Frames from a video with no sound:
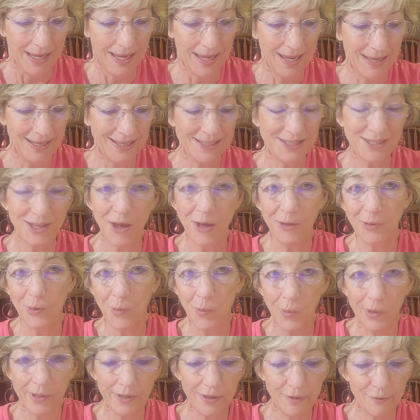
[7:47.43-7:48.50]
It's called the
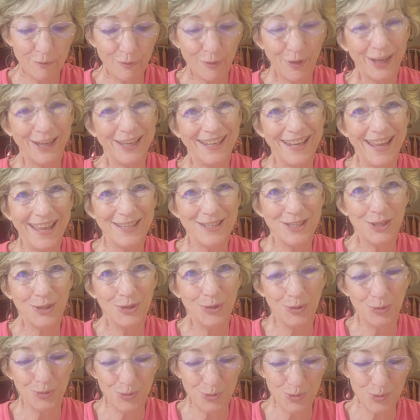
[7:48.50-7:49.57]
oil of recognizing
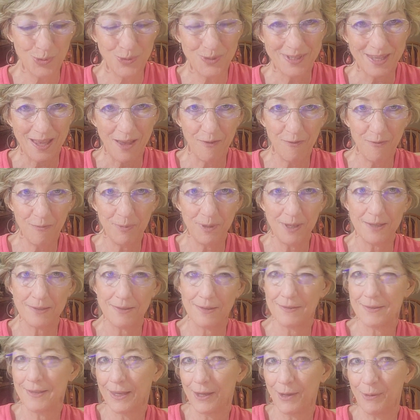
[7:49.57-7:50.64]
your true self, because
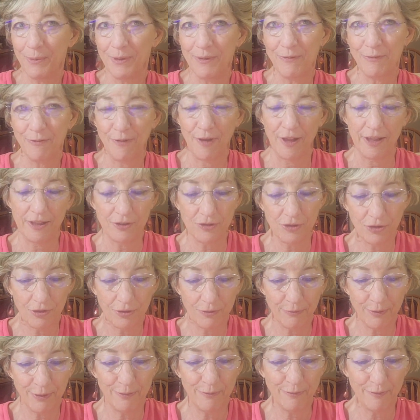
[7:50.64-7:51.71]
it's like a
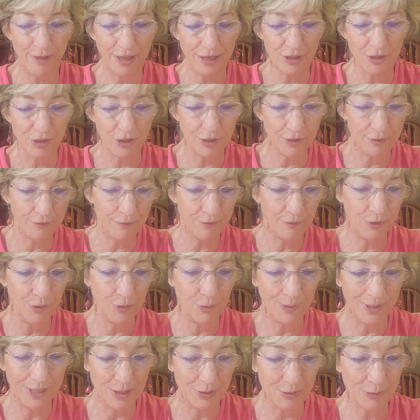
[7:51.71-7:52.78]
reflection of your
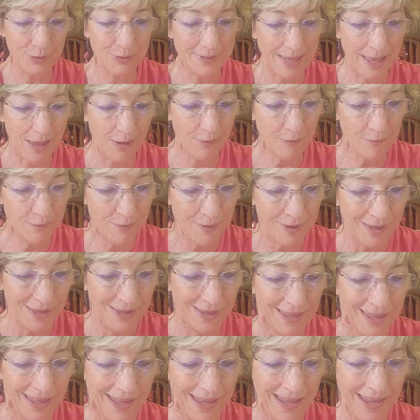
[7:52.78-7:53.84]
inner self.
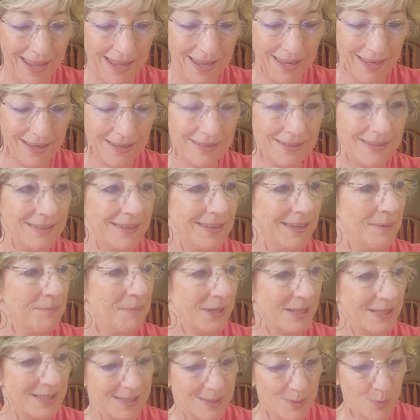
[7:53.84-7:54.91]
And it
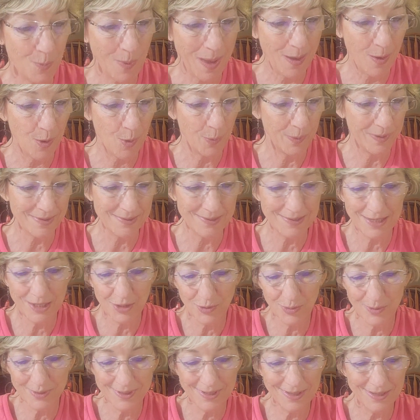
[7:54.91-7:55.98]
mixes well with
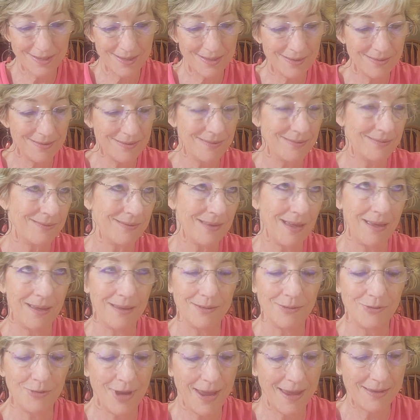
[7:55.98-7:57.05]
citruses,
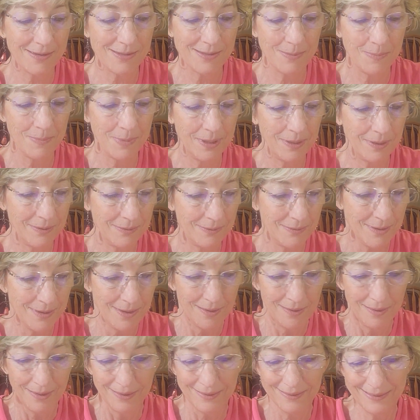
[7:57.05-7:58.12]
jasmine,
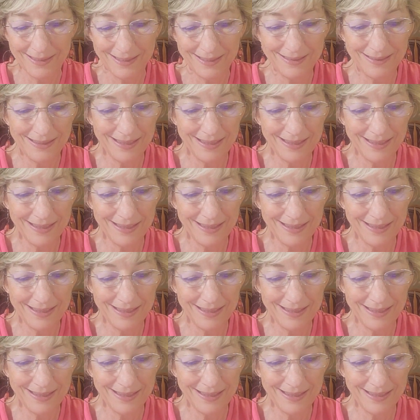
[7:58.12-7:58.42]
ling